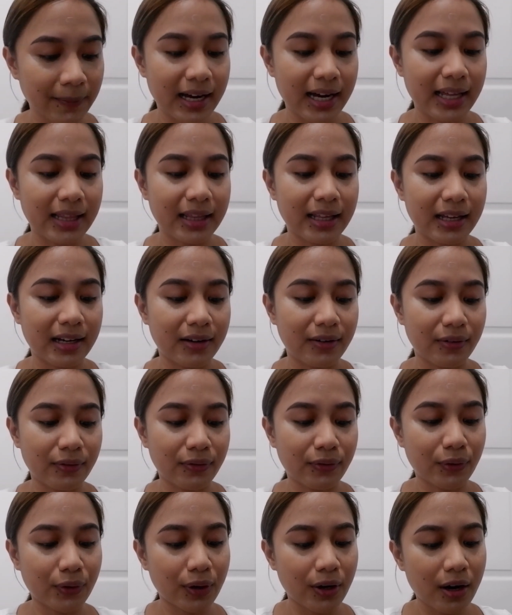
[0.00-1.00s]
And then
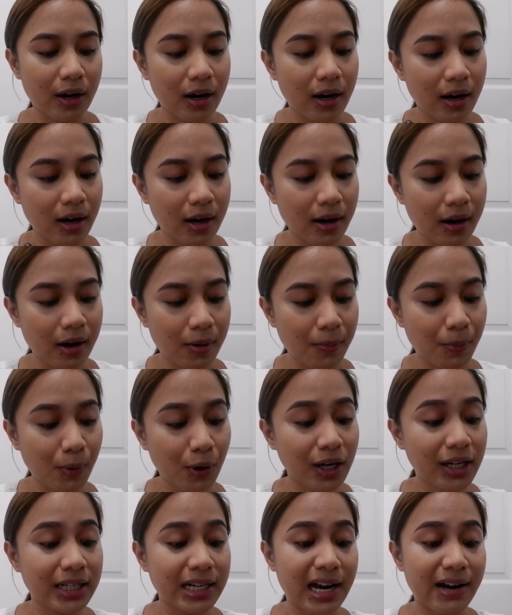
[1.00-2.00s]
for
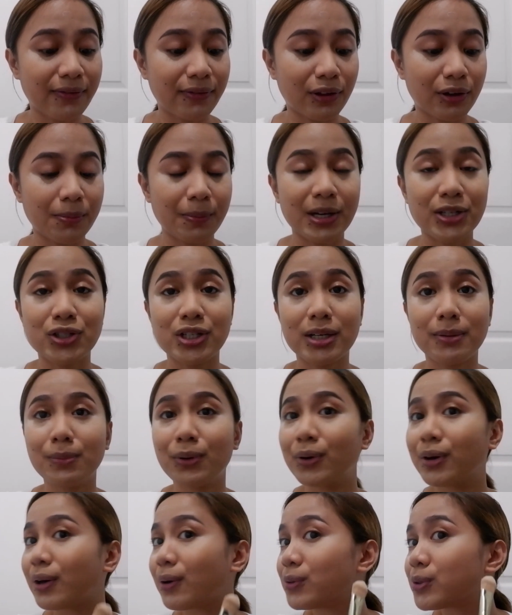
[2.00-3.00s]
more depth on my
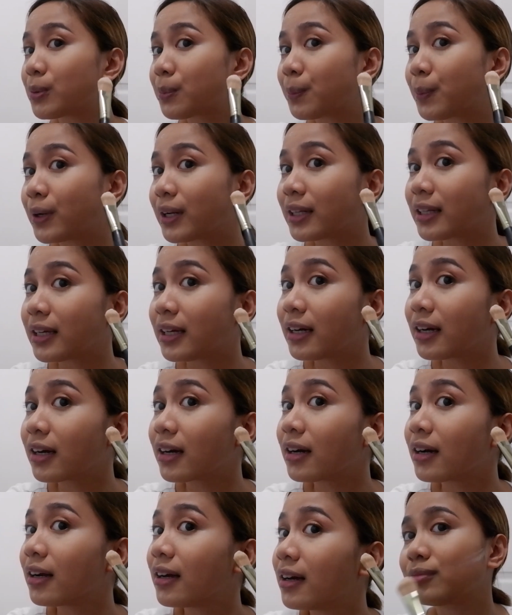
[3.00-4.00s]
cheekbone, I also put it here.